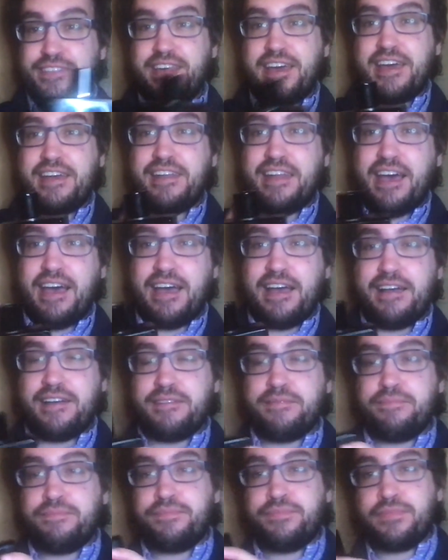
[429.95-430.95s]

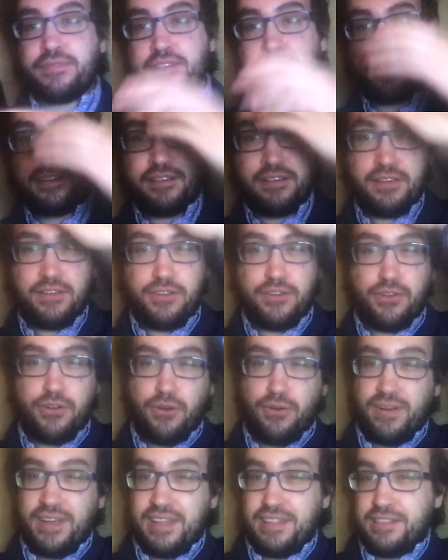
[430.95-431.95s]
than you
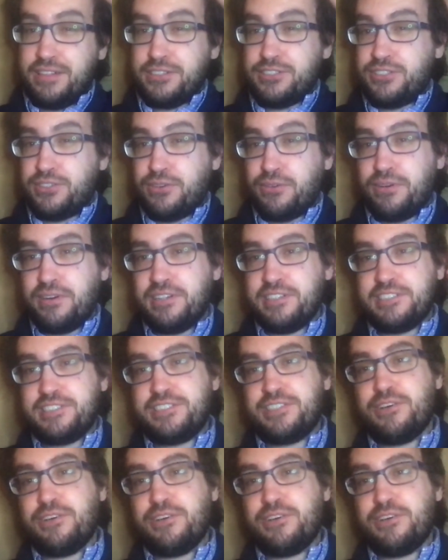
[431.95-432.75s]
know, in the stores.